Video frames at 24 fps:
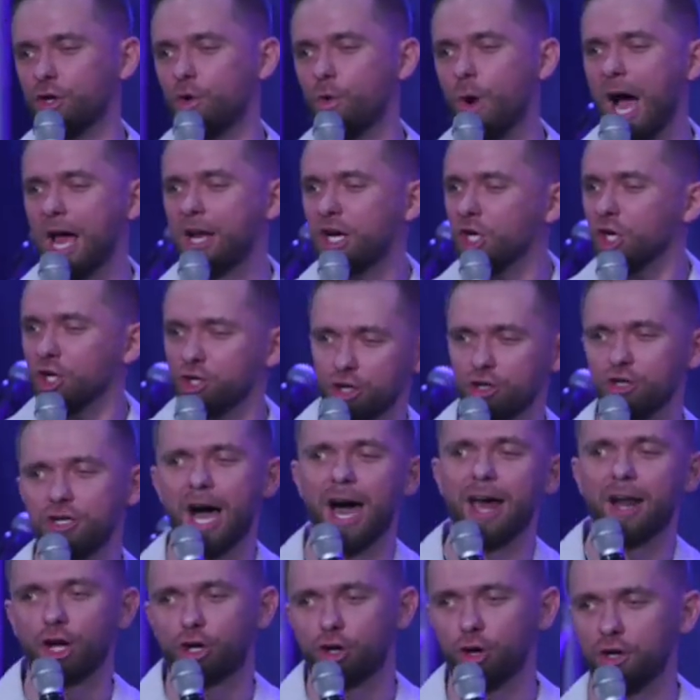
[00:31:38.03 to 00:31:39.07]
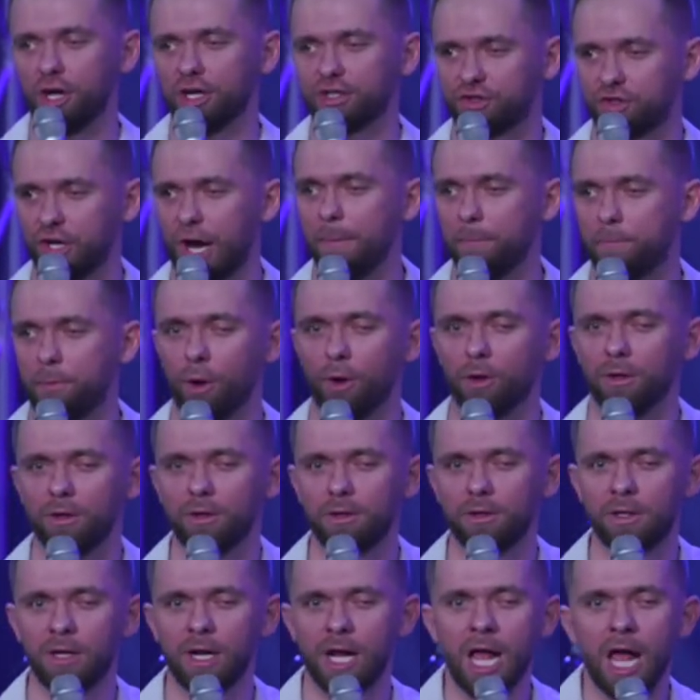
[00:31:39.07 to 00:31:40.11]
Why? You're not a good example.
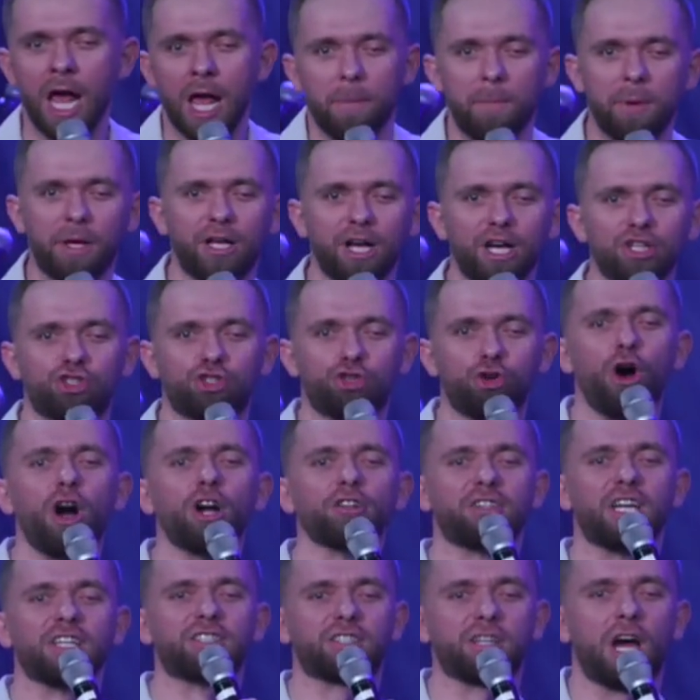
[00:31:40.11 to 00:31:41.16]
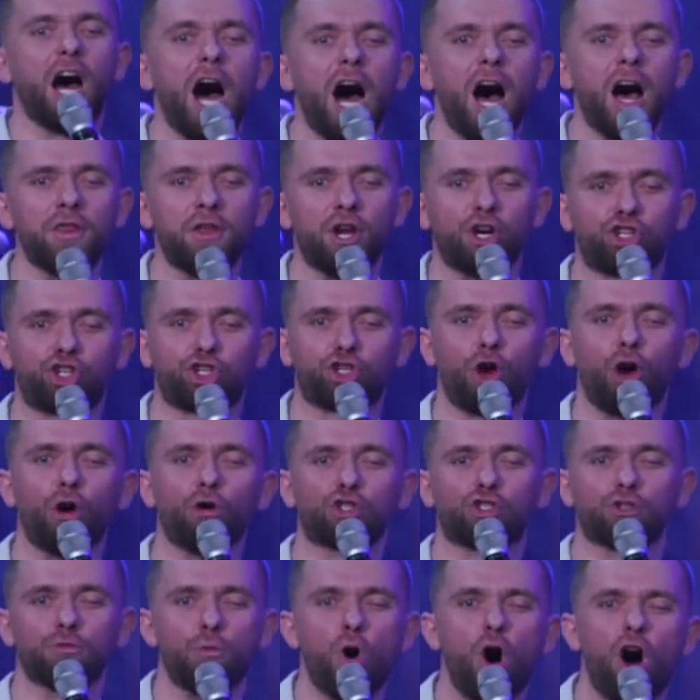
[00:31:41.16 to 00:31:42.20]
Because your dishonor
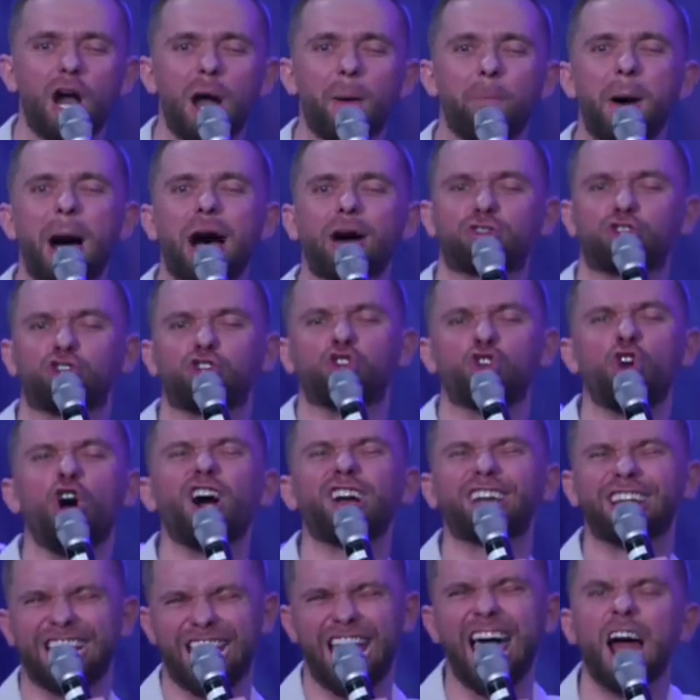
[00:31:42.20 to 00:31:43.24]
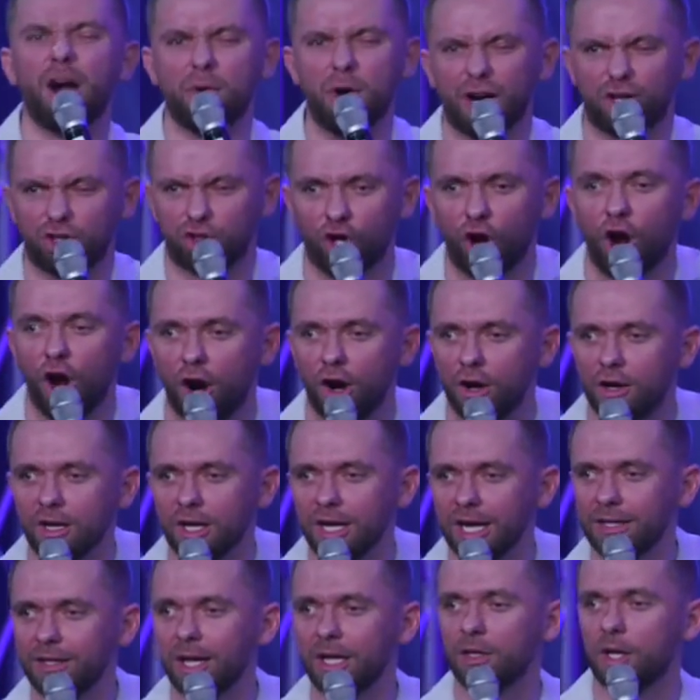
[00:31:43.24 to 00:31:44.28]
shows more about your character
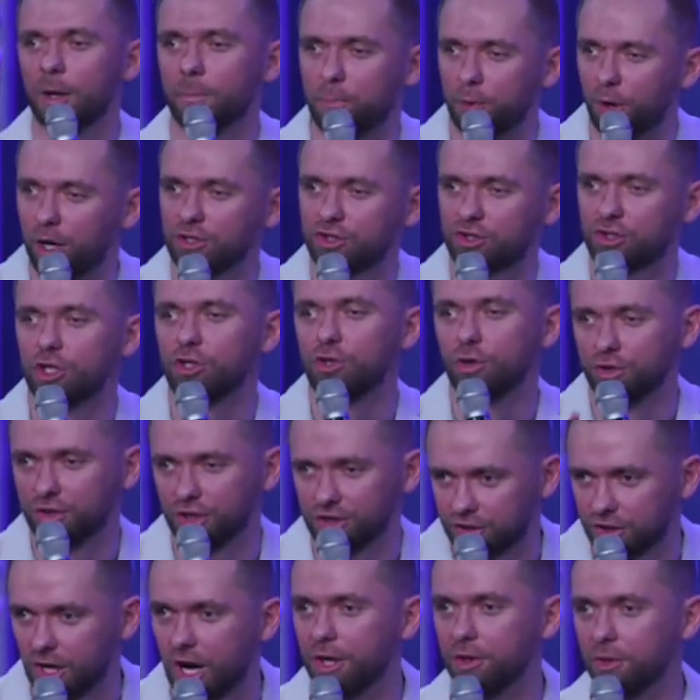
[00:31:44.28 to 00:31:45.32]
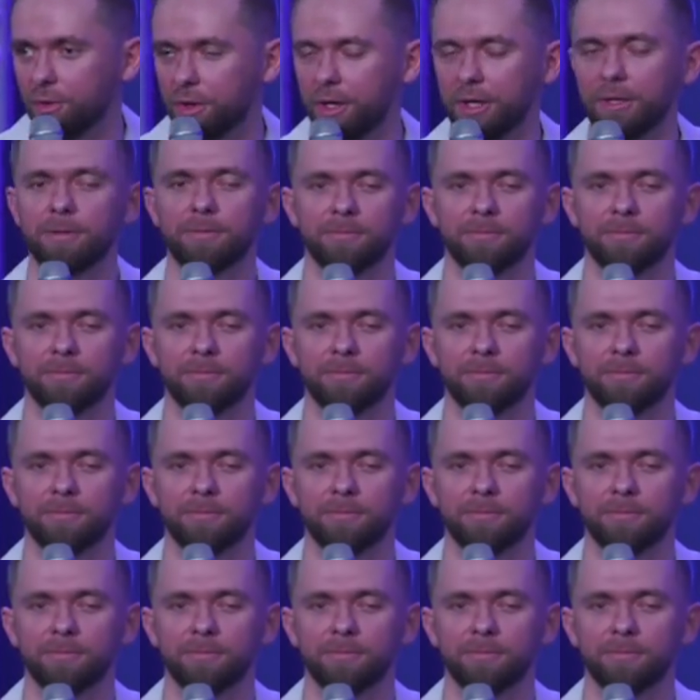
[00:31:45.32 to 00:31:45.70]
than the person you're dishonoring.